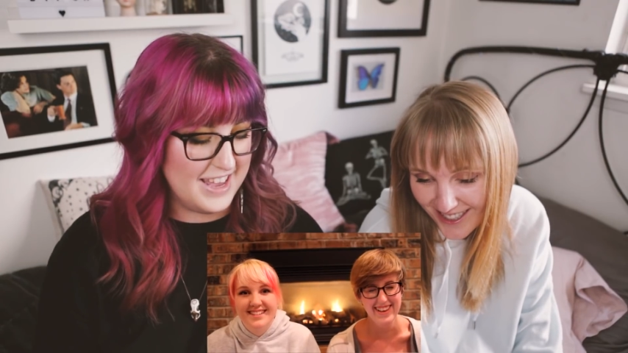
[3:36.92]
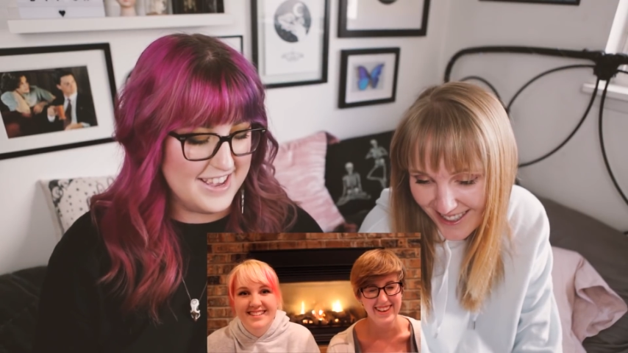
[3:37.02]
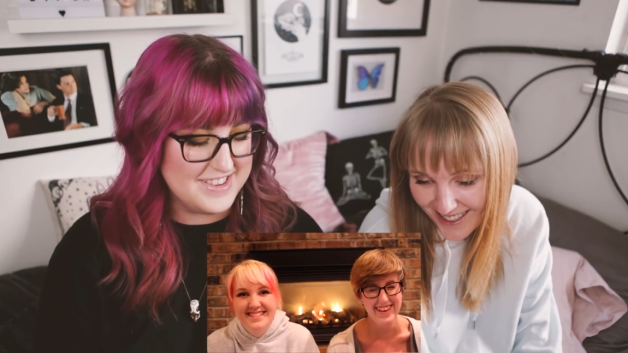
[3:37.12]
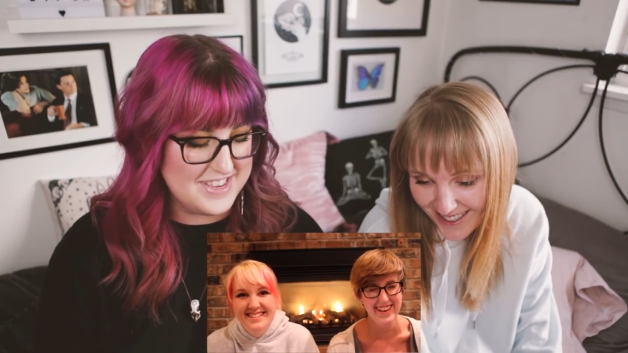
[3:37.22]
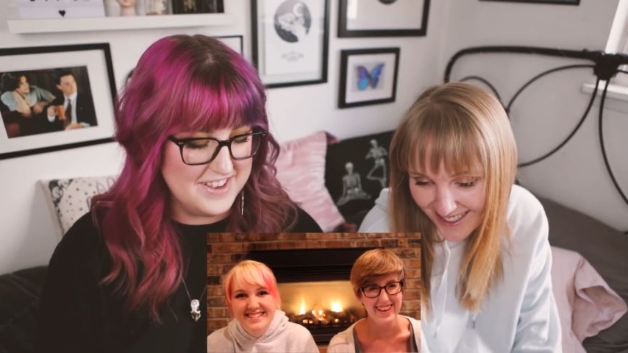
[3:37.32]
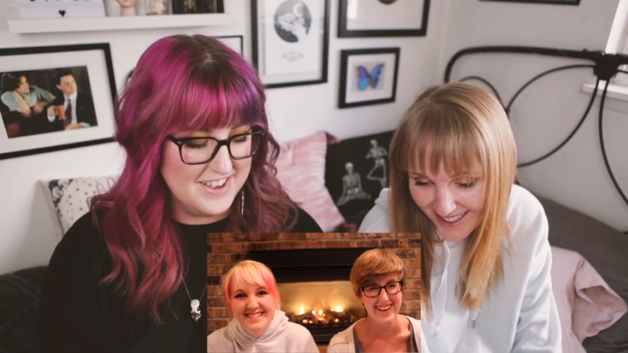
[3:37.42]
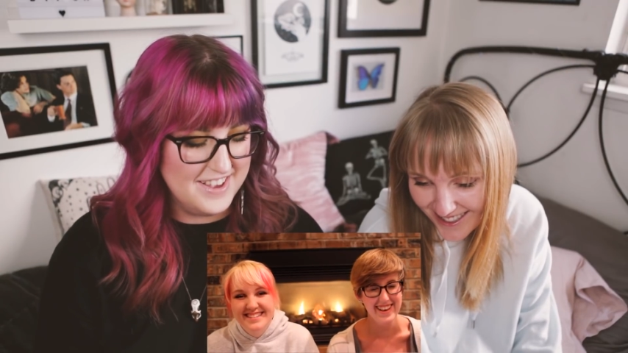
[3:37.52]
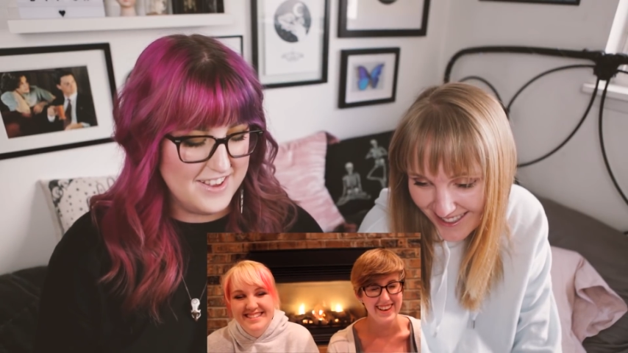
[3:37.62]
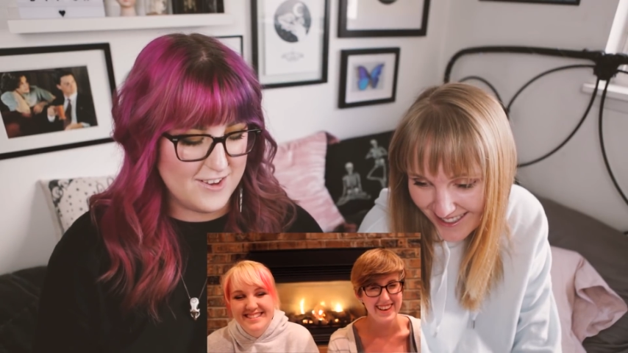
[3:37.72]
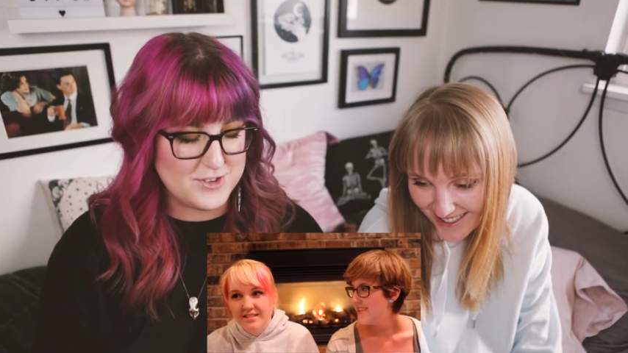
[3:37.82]
Speaker 1: yes.
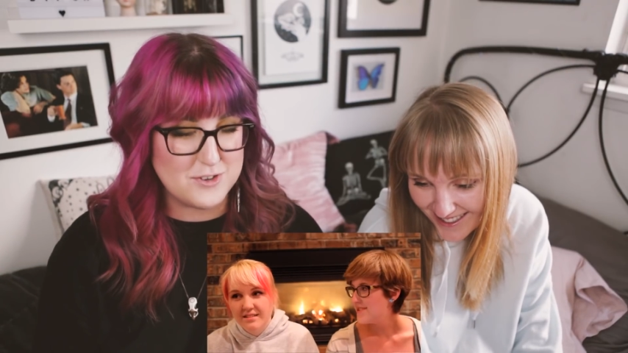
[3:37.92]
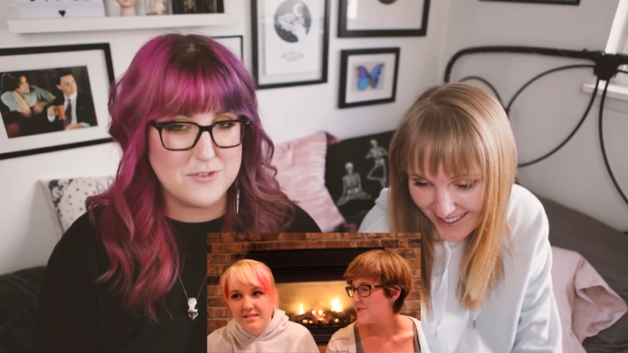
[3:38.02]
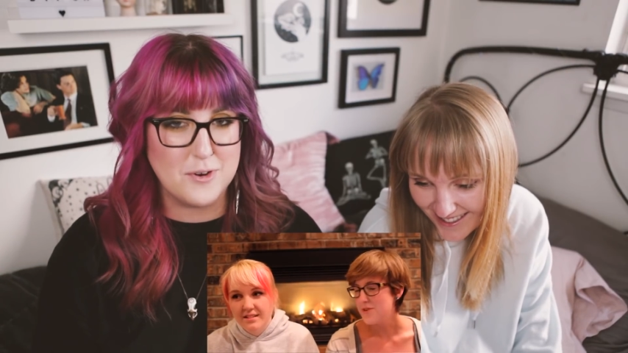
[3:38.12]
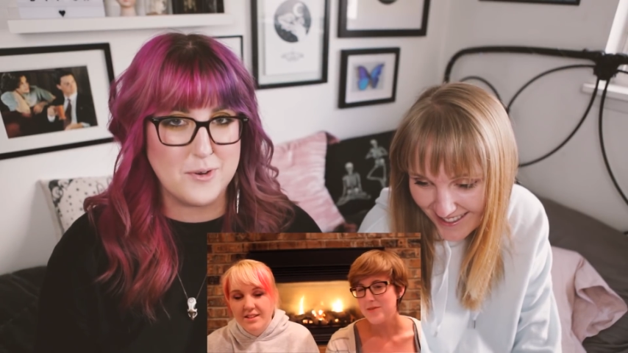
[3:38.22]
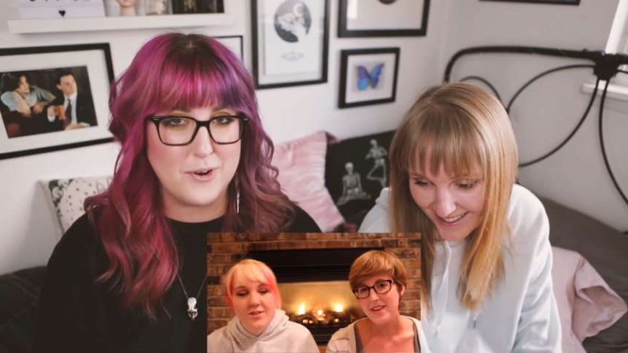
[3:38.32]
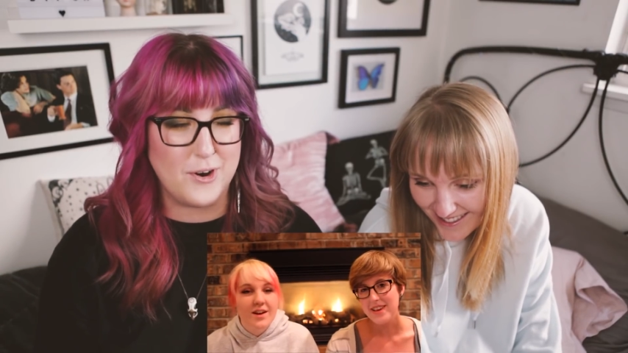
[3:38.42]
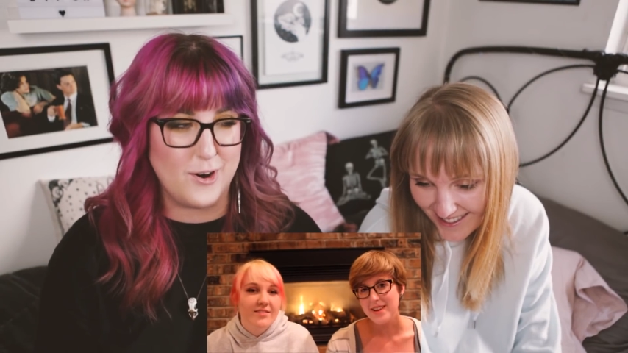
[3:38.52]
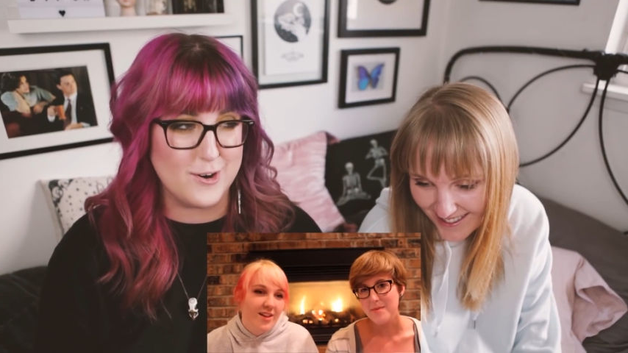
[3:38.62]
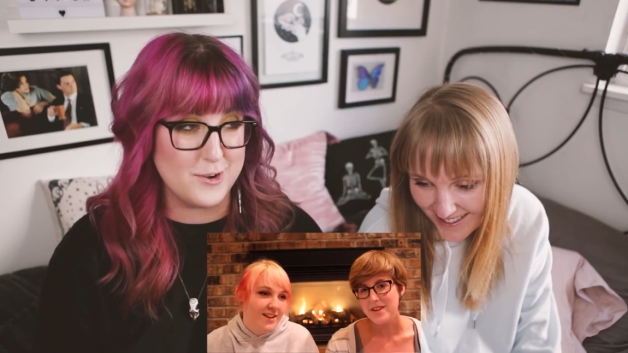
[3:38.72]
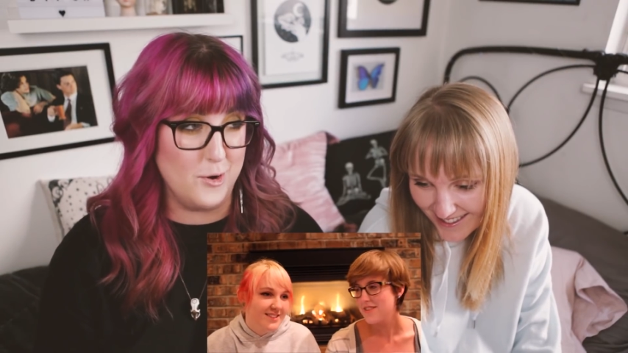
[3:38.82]
Also, you don't go to
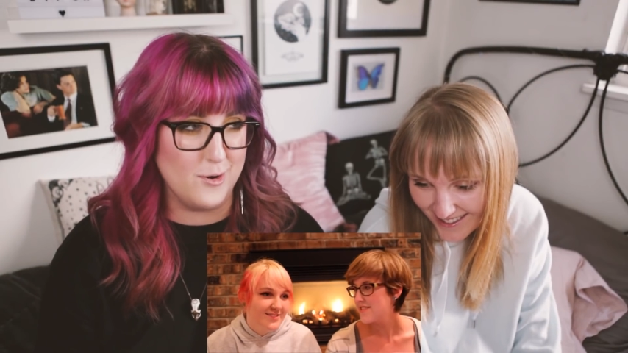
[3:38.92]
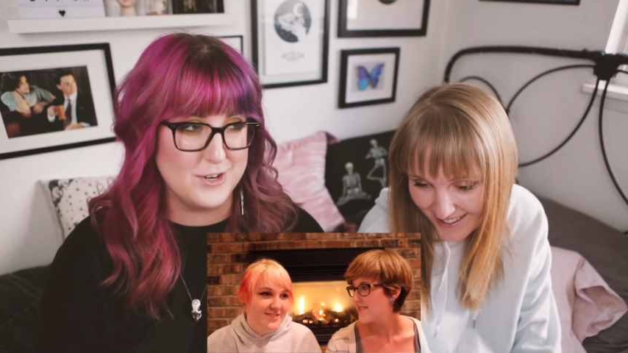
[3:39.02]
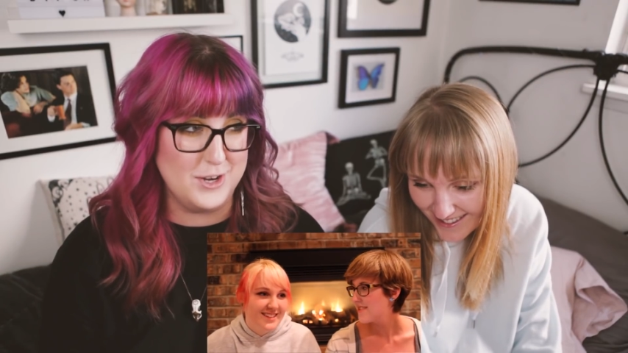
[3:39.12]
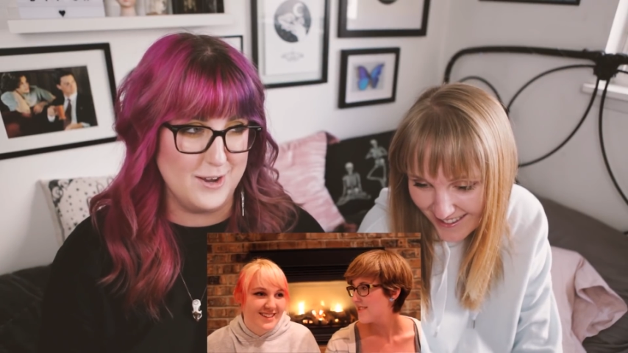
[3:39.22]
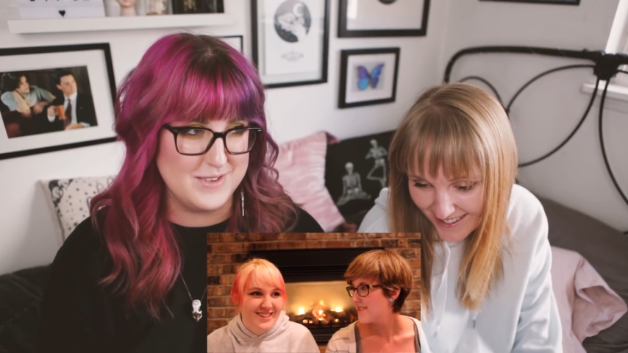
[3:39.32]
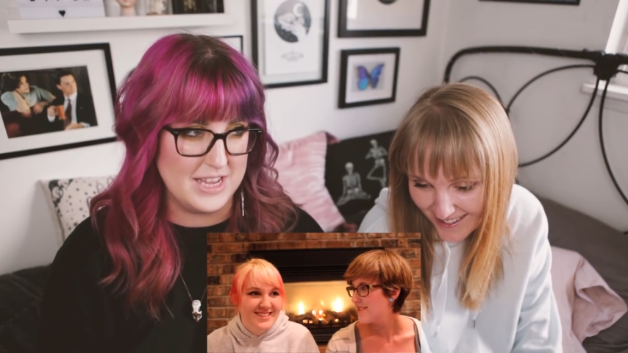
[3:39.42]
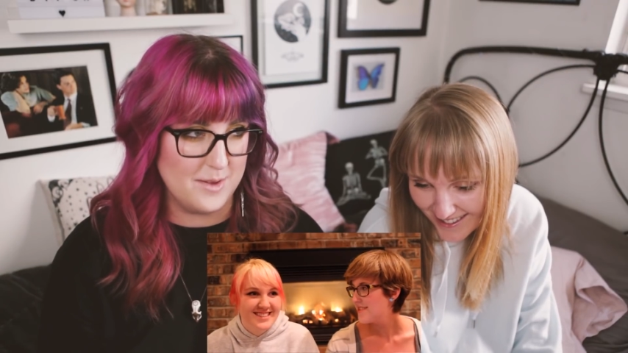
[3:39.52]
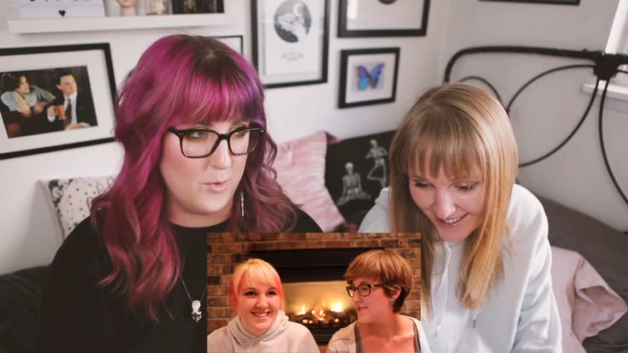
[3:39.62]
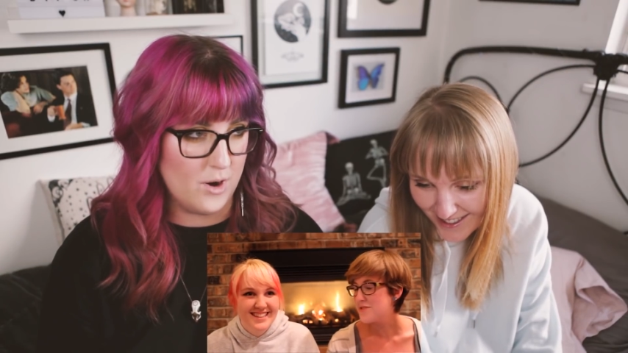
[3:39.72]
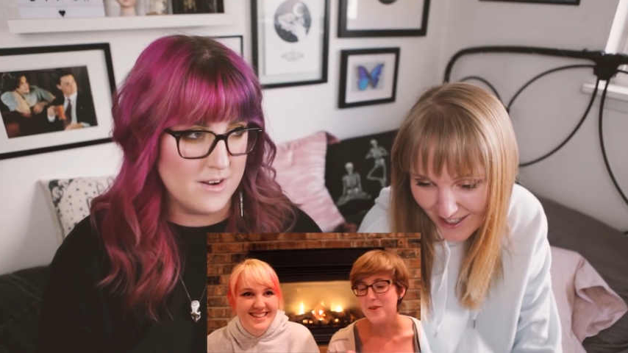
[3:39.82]
hardcore shows
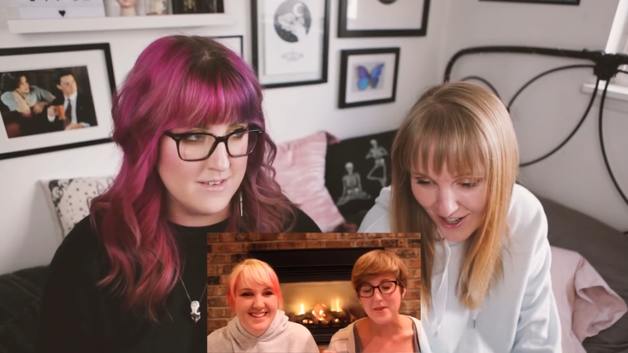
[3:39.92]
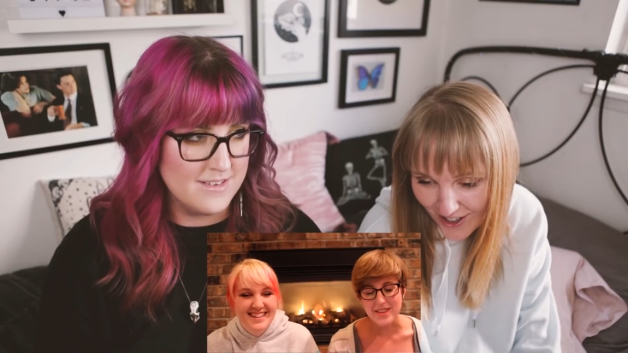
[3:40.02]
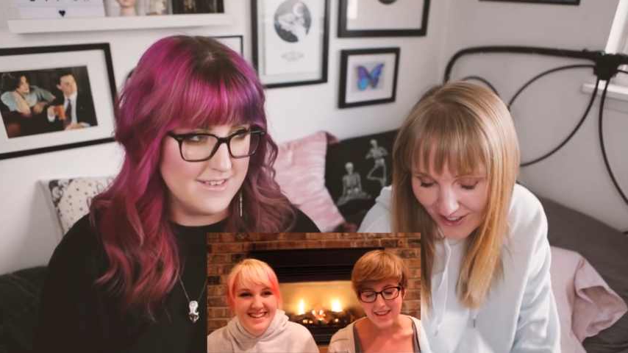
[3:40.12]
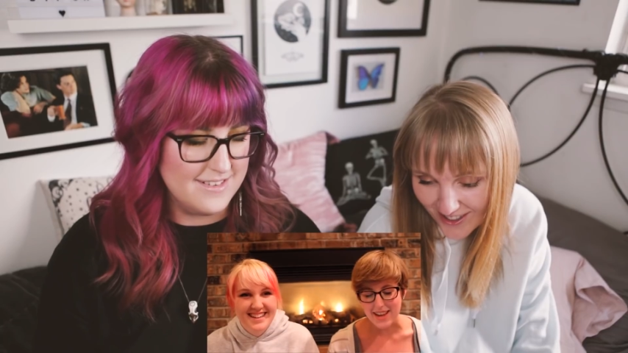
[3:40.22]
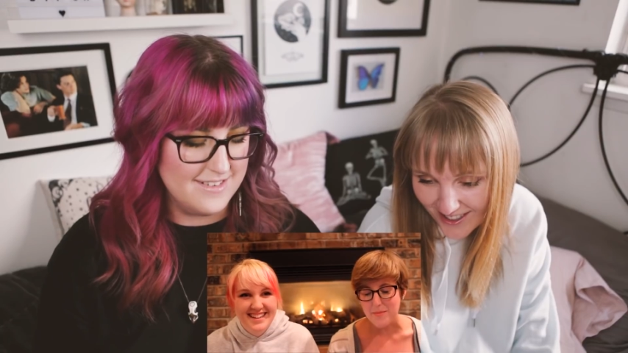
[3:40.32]
anymore. No.